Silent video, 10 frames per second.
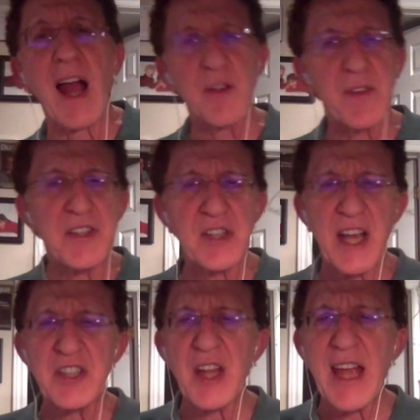the
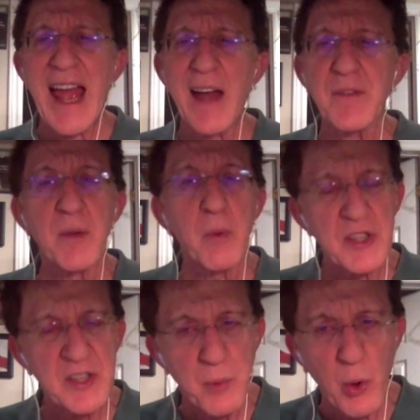education they have and the more
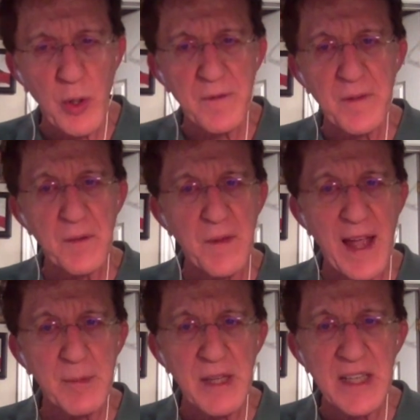supportive their
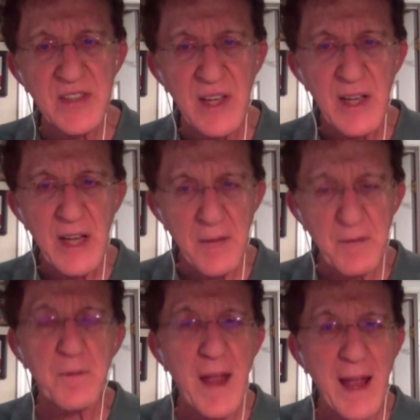families, if
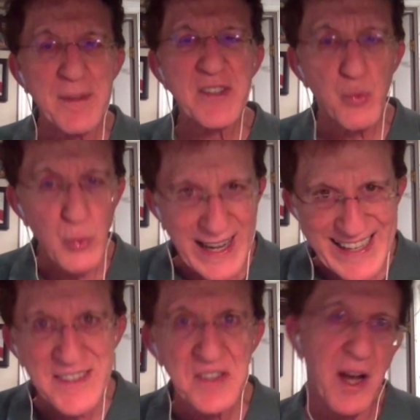their families
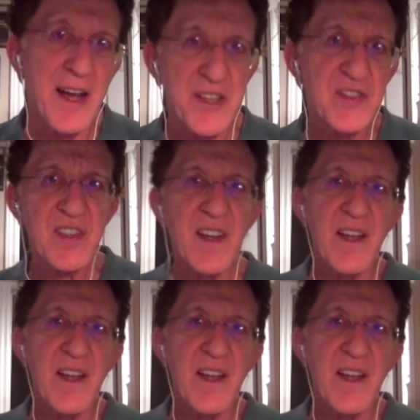recognize,